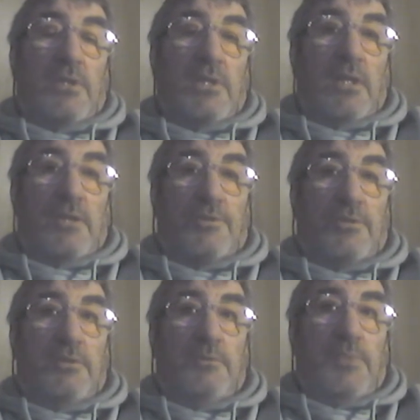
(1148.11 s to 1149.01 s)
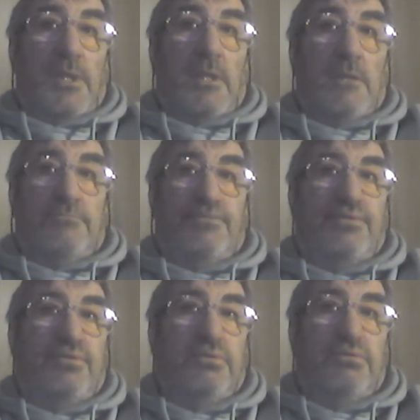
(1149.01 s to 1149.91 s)
lasted about
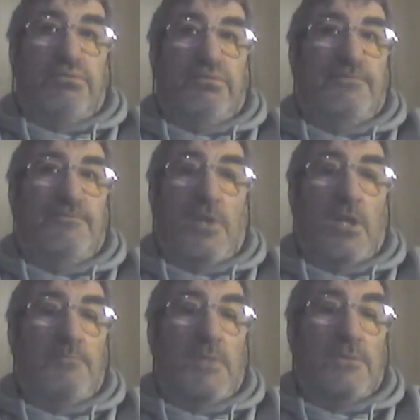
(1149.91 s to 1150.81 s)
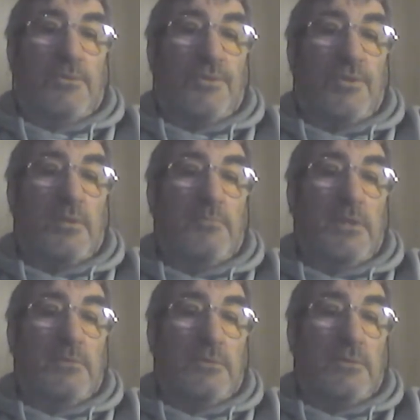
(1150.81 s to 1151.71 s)
5 months, 6
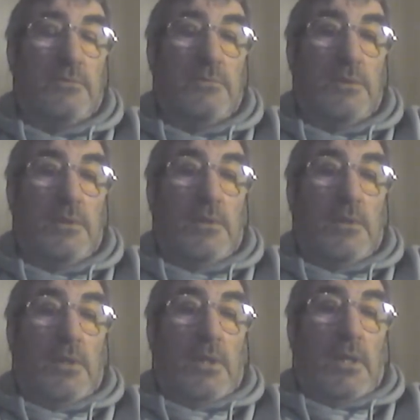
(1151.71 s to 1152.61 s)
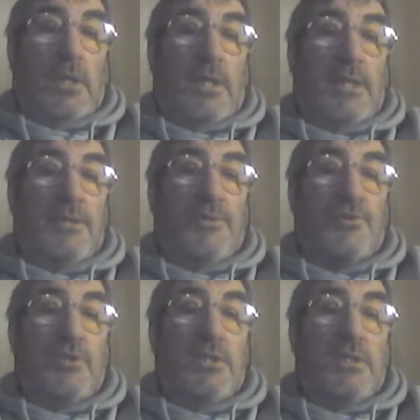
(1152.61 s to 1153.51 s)
months, and
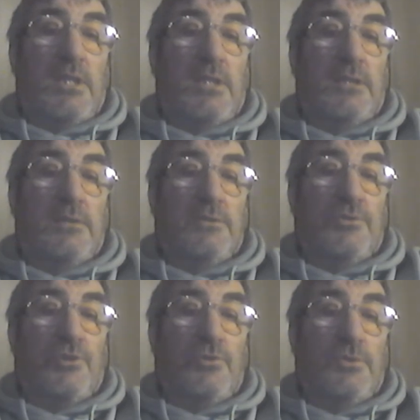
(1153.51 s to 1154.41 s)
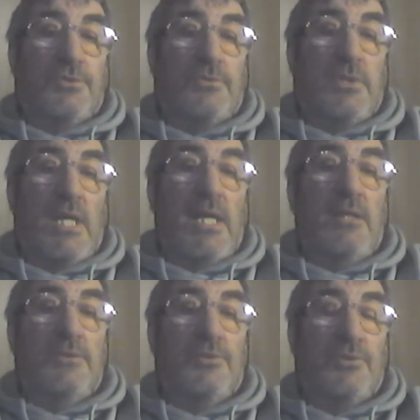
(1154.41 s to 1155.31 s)
instead of getting the 2 or 3
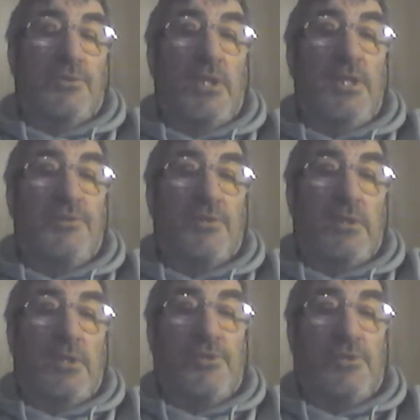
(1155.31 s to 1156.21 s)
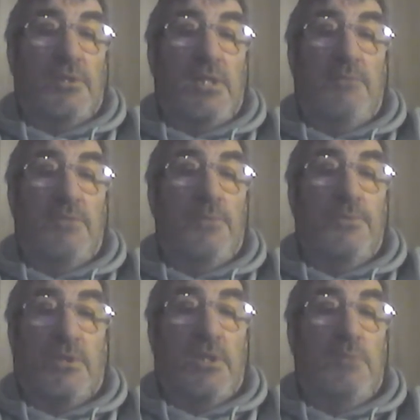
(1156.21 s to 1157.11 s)
hours as they said I should have, I
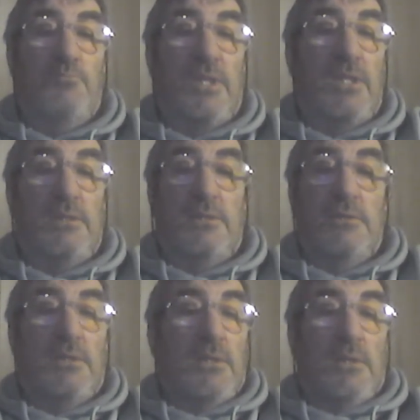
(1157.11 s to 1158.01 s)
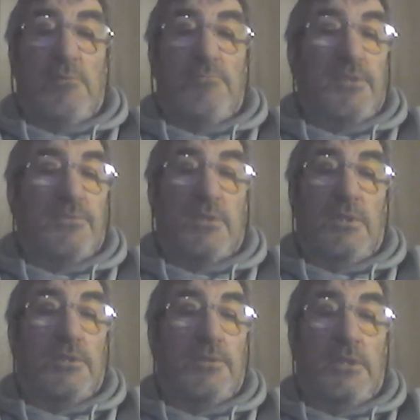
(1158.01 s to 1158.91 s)
was getting barely
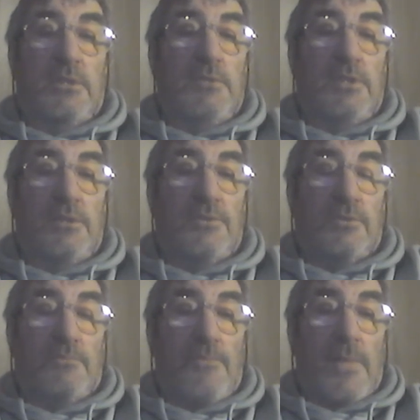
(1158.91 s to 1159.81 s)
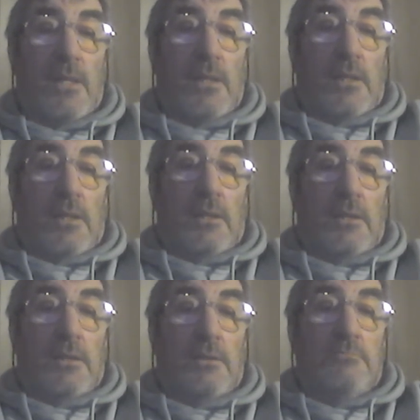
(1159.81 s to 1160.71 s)
15-20 minutes.
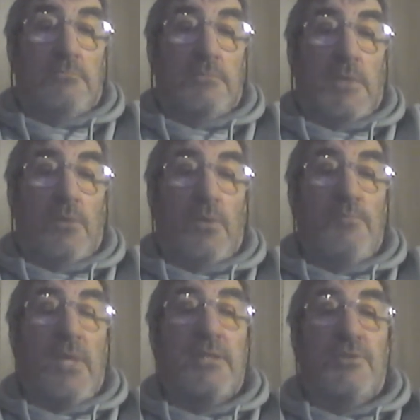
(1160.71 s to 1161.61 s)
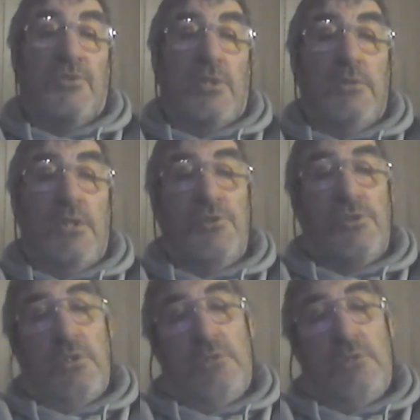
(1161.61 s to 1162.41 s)
I went back to Solo Shot